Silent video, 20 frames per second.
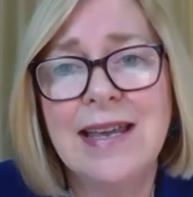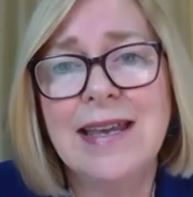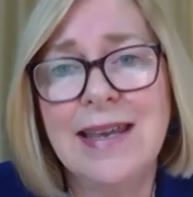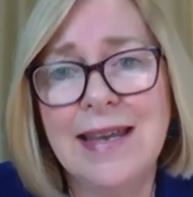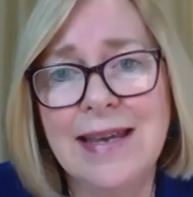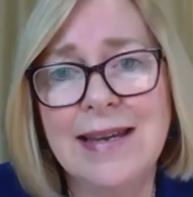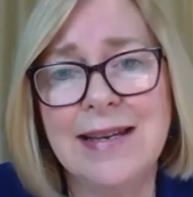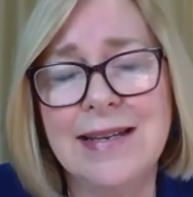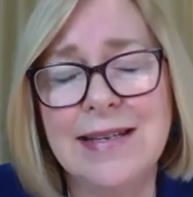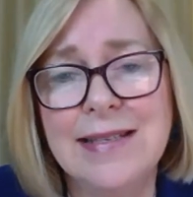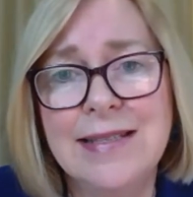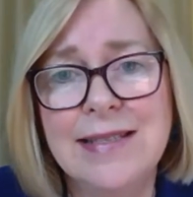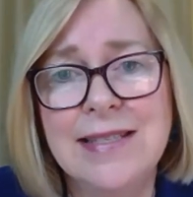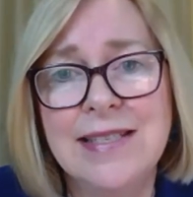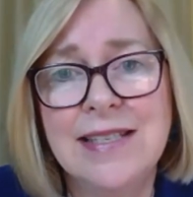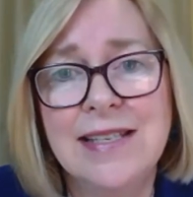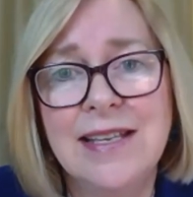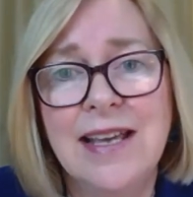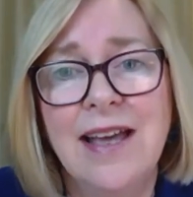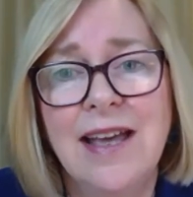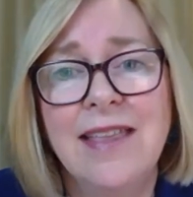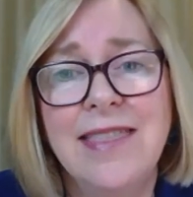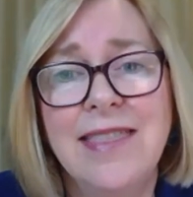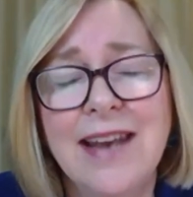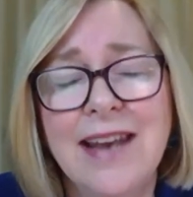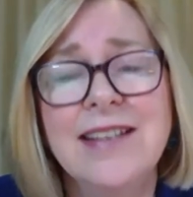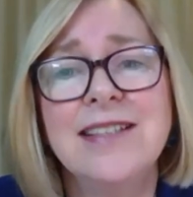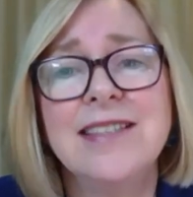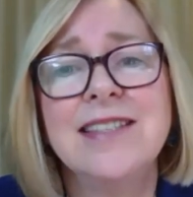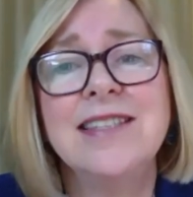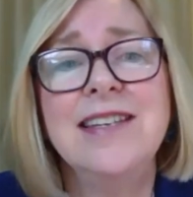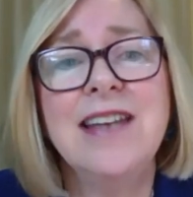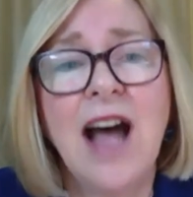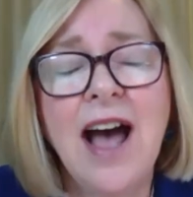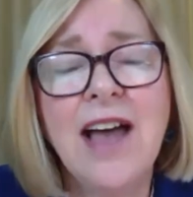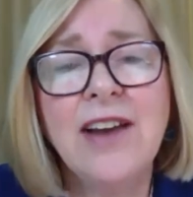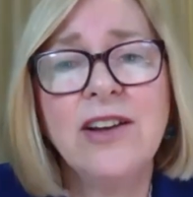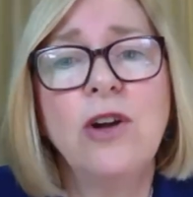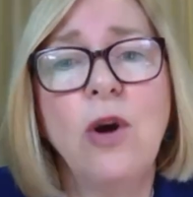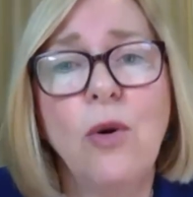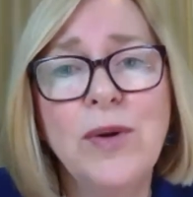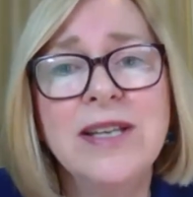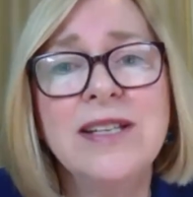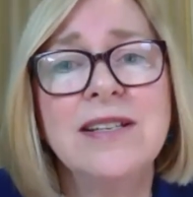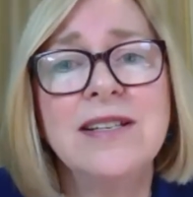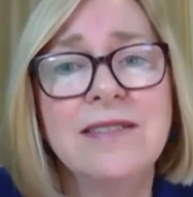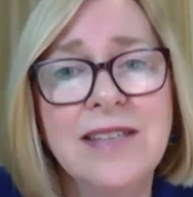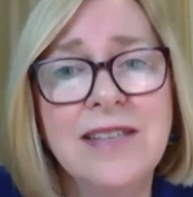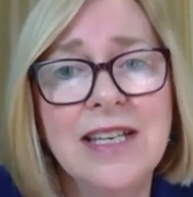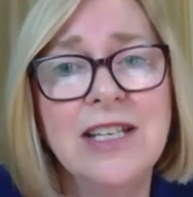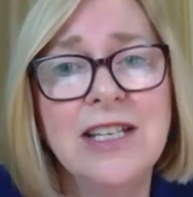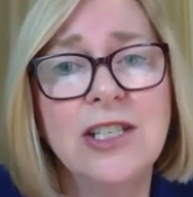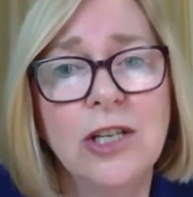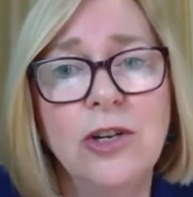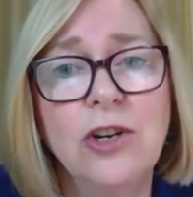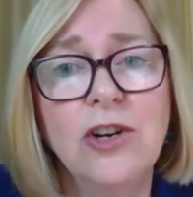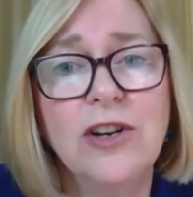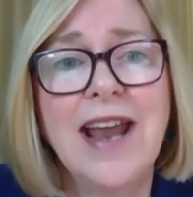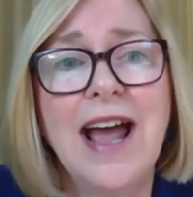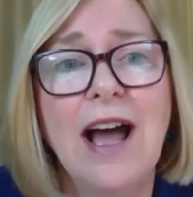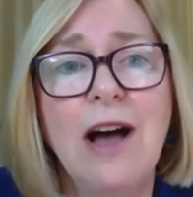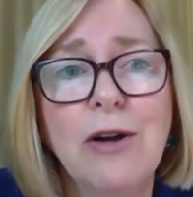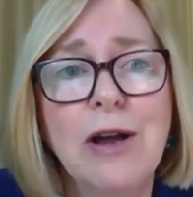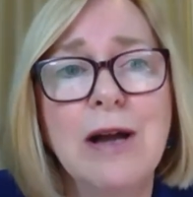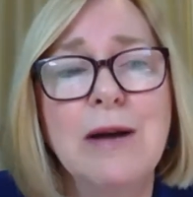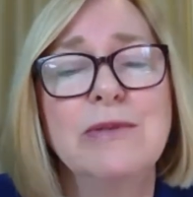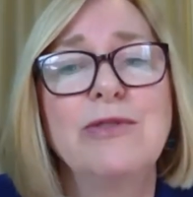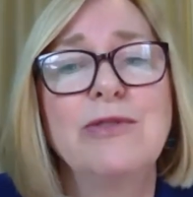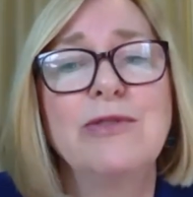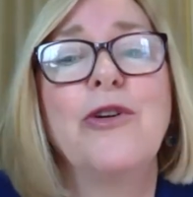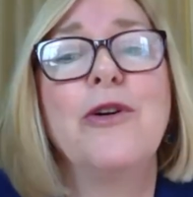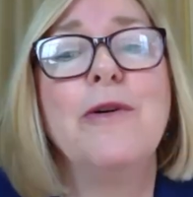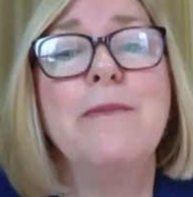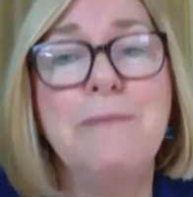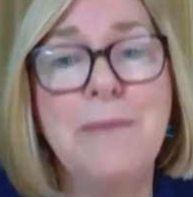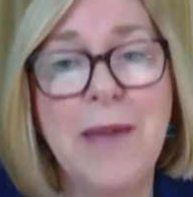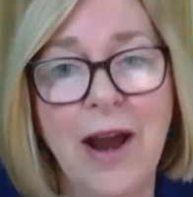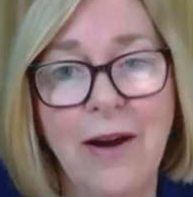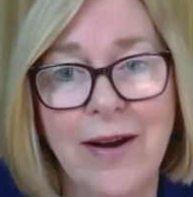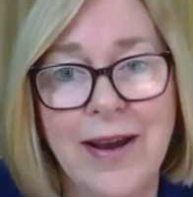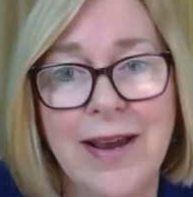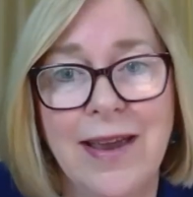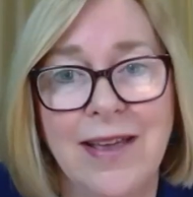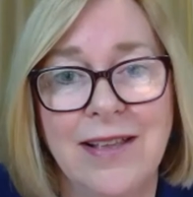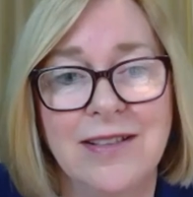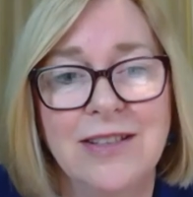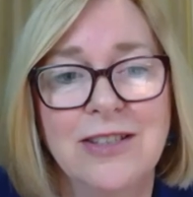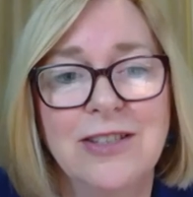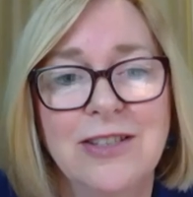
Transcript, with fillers: is that it's not going to lead to good outcomes for Americans.